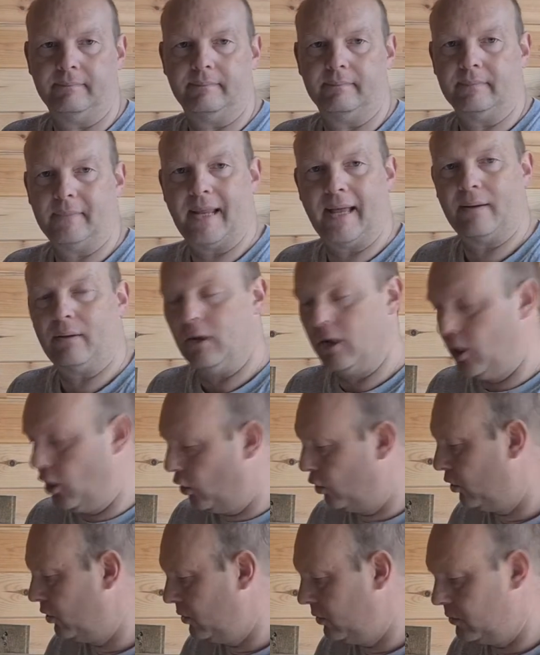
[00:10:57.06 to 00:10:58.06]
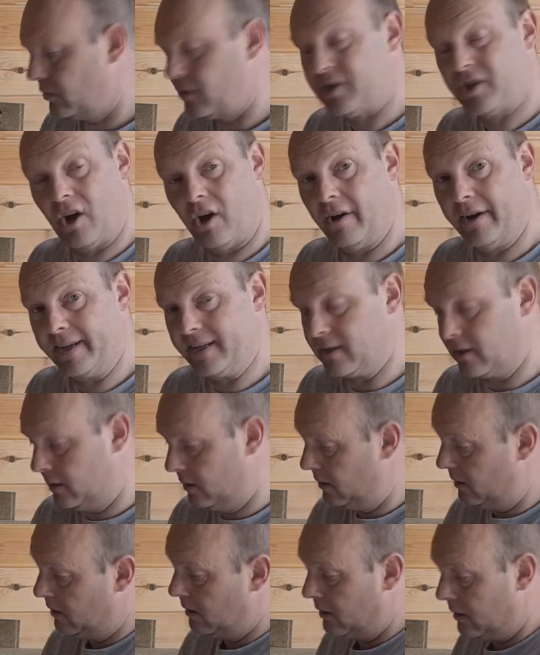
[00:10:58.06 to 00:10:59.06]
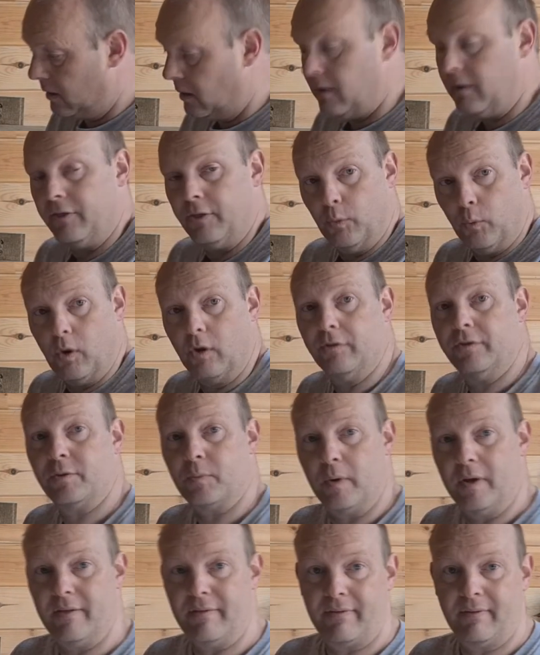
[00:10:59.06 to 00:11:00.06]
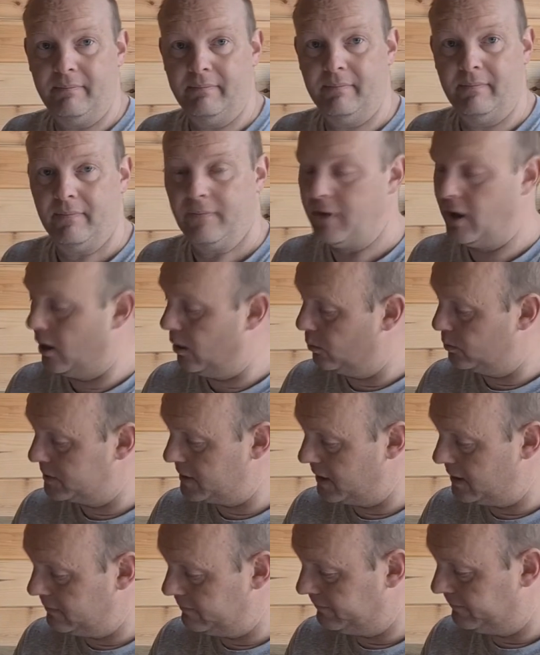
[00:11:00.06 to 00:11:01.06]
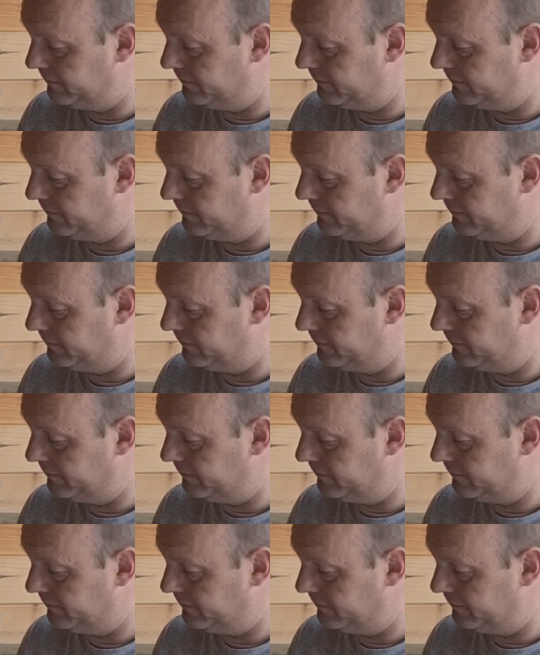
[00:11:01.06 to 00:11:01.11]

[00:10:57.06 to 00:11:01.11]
Now, alongside the ones with the holes in,